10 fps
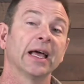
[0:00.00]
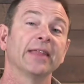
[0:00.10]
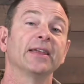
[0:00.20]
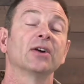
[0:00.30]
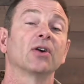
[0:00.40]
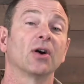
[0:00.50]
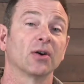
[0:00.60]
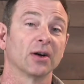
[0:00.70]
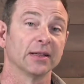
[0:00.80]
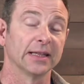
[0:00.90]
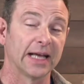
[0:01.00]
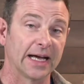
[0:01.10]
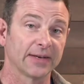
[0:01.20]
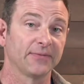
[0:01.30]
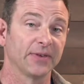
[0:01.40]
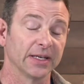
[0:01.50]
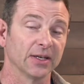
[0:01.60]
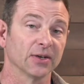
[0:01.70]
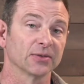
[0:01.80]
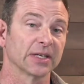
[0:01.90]
and there are a lot of
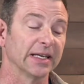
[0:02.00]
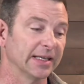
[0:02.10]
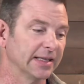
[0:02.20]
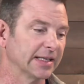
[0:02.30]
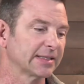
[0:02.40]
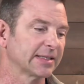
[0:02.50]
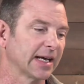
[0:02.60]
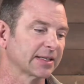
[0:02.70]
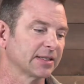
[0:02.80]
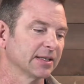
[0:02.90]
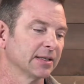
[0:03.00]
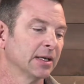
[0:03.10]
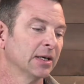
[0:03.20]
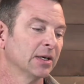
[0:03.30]
videos in this section.